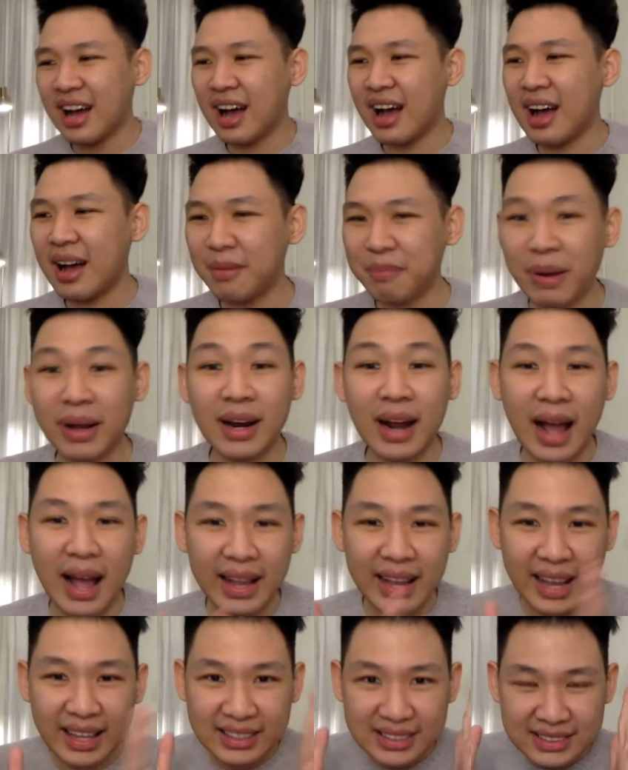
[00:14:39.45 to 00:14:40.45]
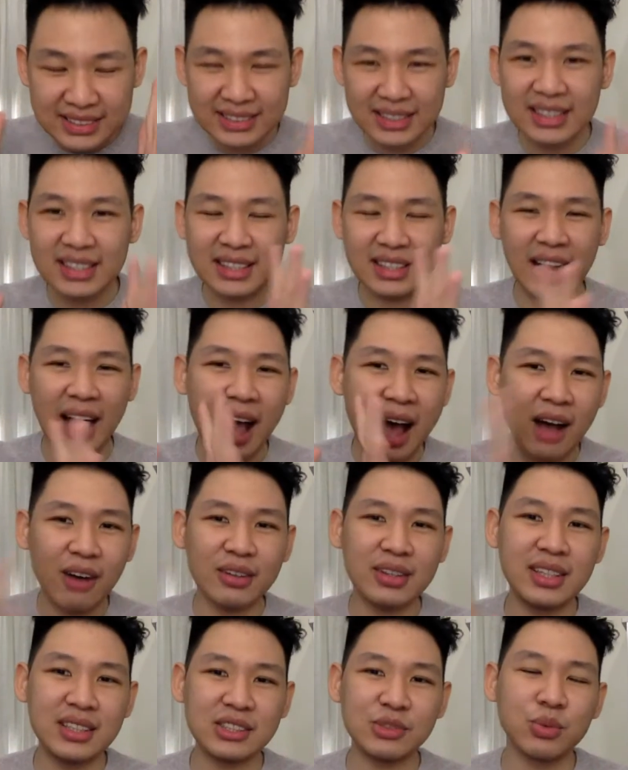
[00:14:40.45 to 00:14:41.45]
But I can see
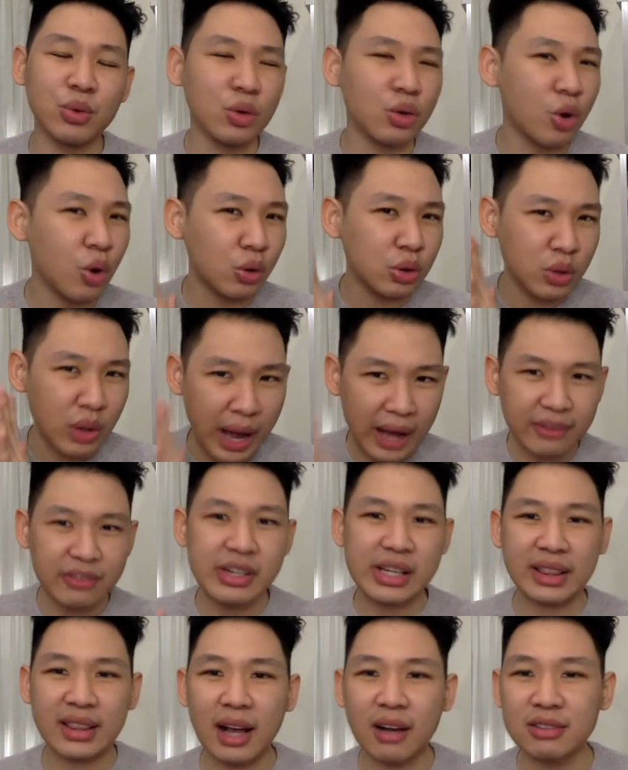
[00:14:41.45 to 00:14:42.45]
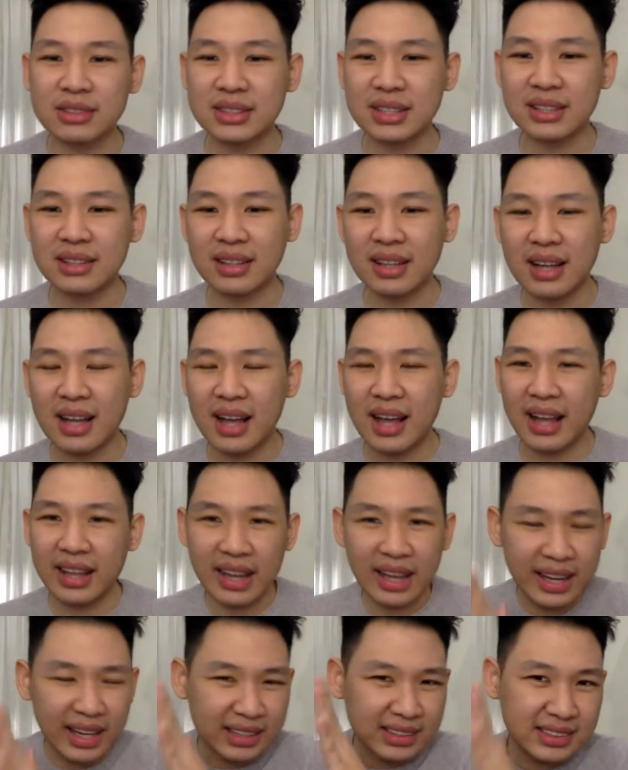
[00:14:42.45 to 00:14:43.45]
how this will go to 100,000,
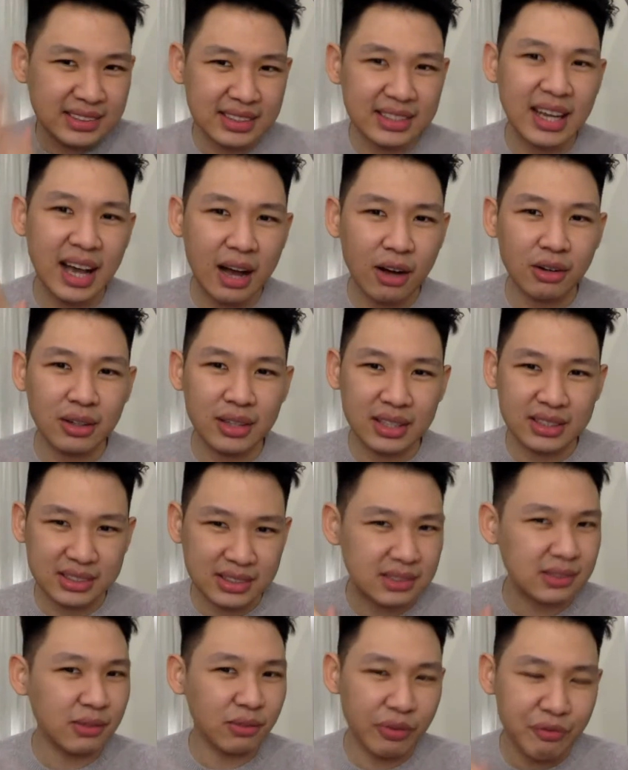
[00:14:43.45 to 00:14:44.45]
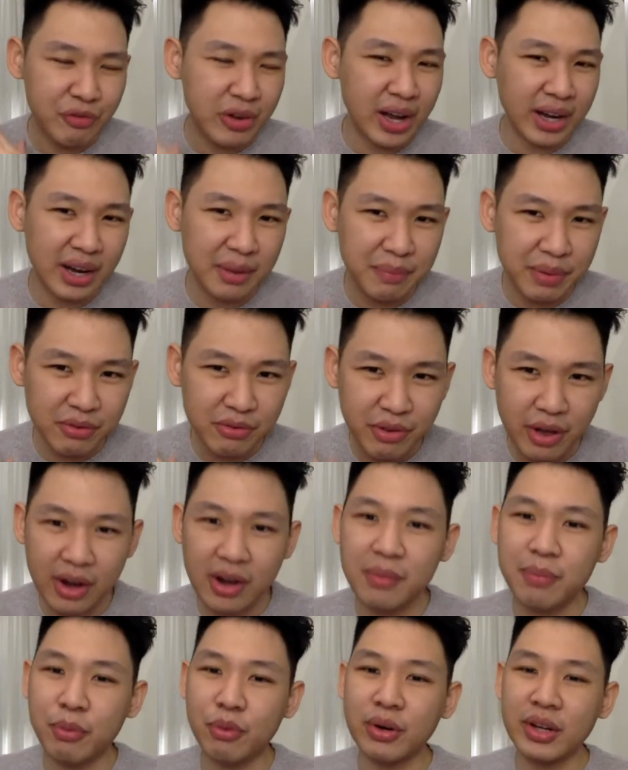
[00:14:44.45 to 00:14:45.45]
and I can see how it's gonna be
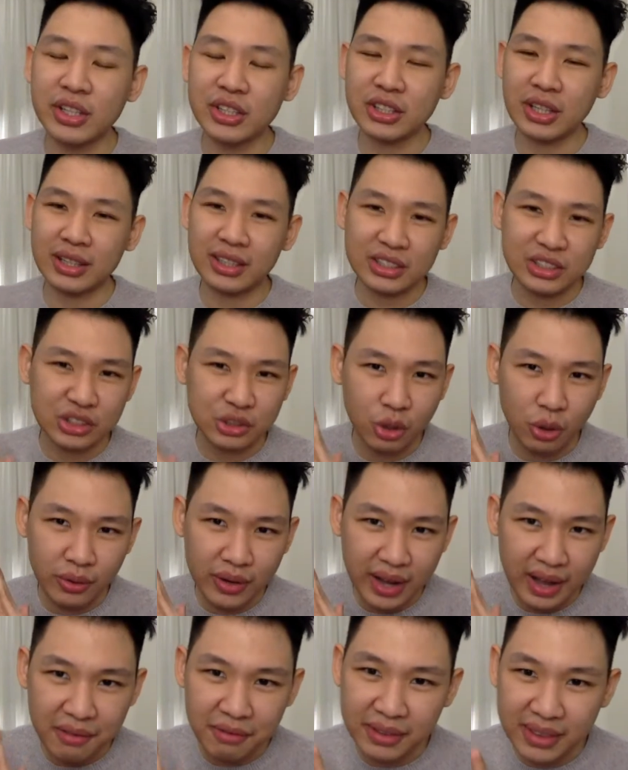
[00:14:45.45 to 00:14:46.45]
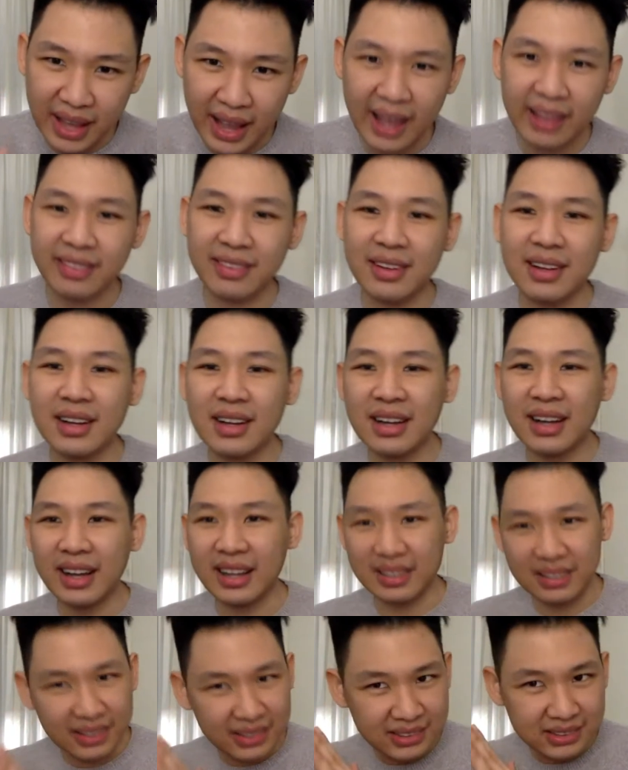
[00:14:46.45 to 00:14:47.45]
very bullish, and the story haven't end,
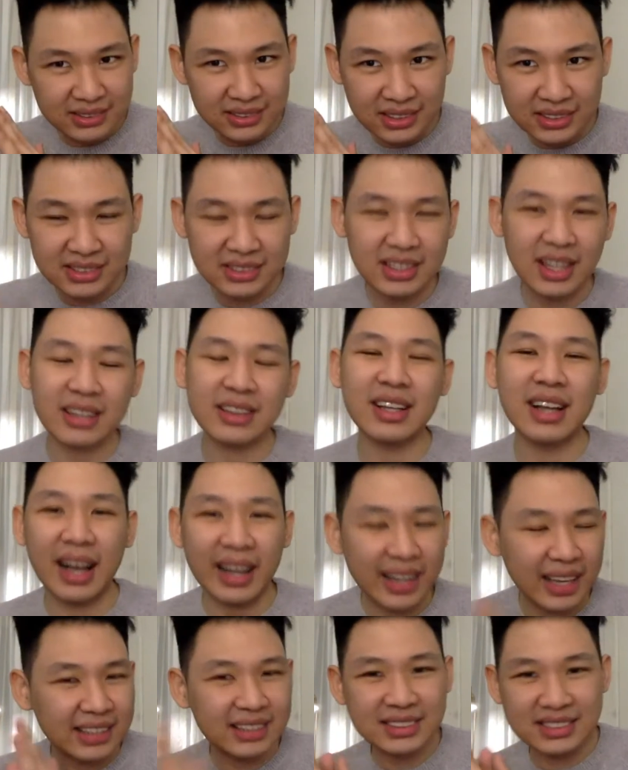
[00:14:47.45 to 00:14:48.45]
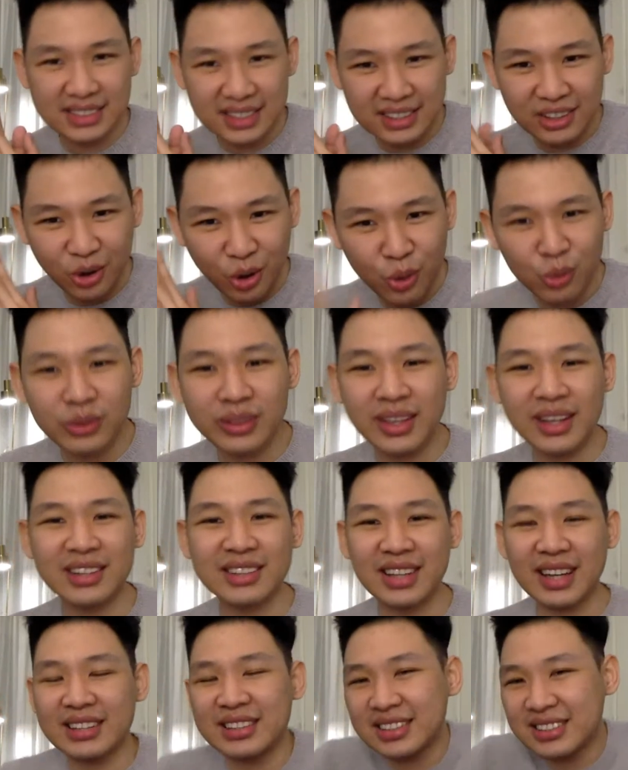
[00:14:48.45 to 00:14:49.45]
and it's just starting. I can see the whole
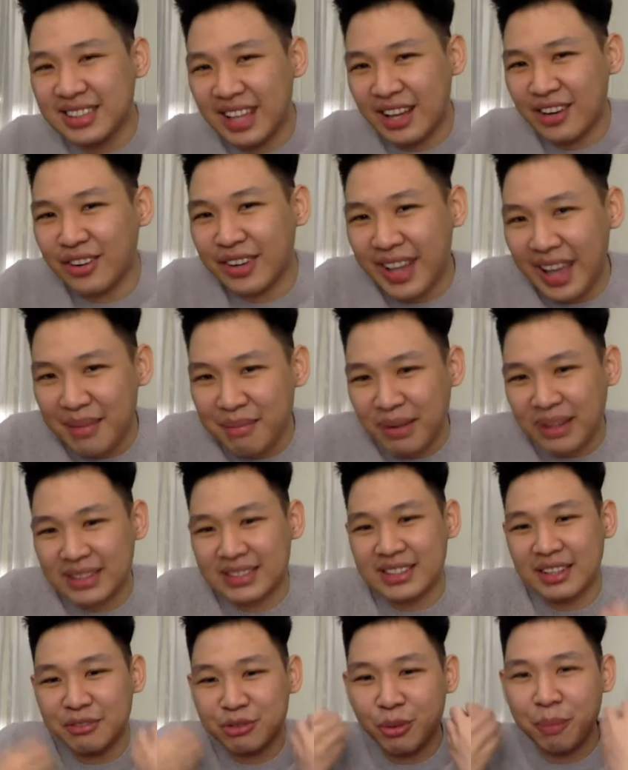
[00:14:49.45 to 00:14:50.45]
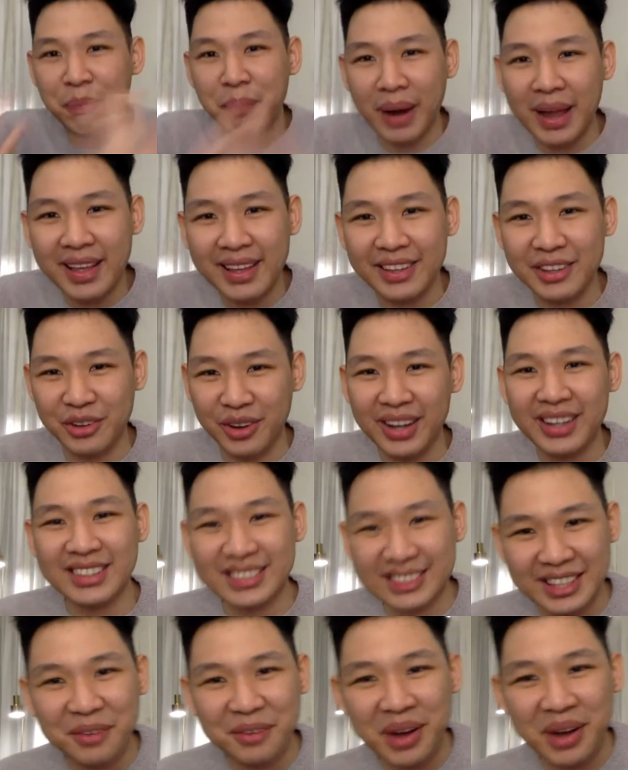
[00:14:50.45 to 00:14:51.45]
thing. I just cannot get myself to play it. You
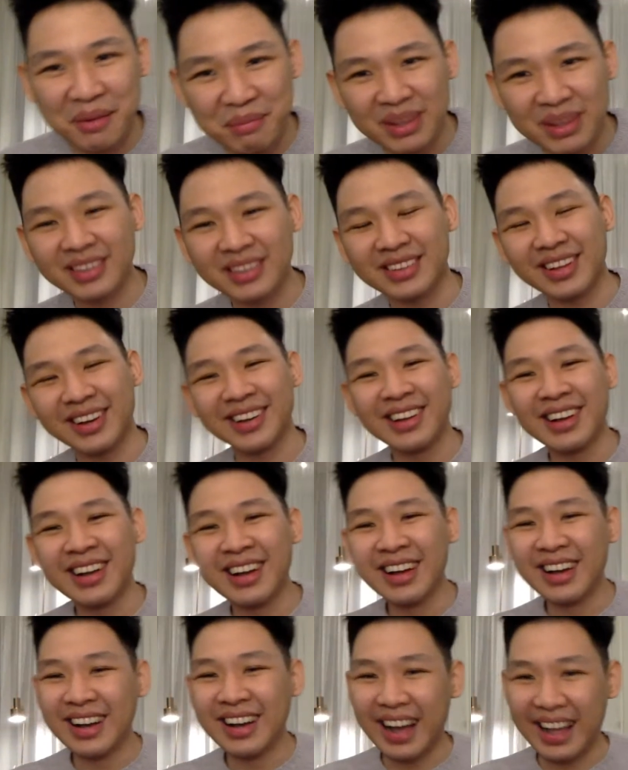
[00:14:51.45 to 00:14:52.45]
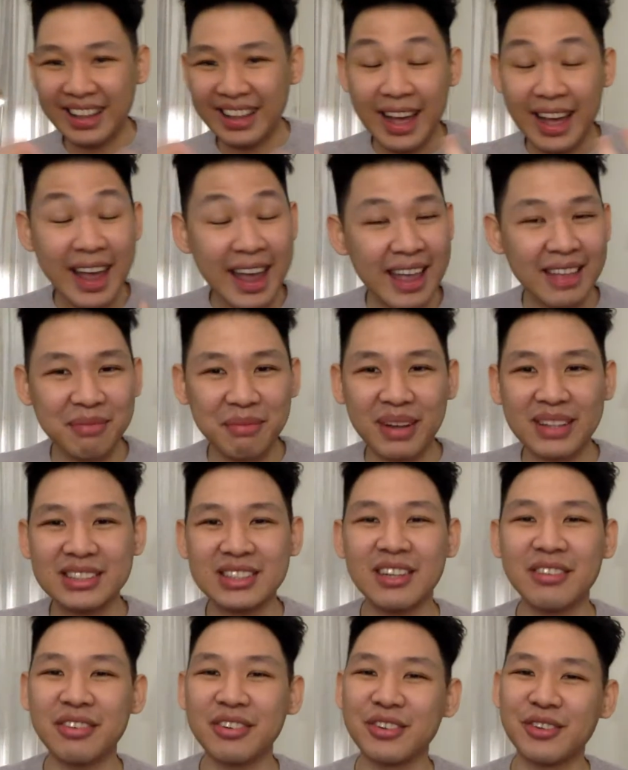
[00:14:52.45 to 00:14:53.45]
understand what I mean or not? And I hate
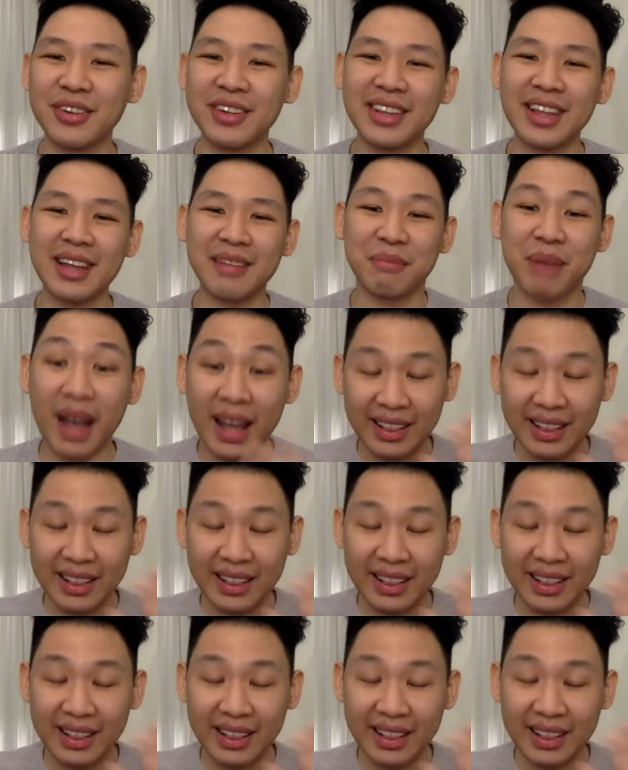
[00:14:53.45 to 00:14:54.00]
myself for doing that.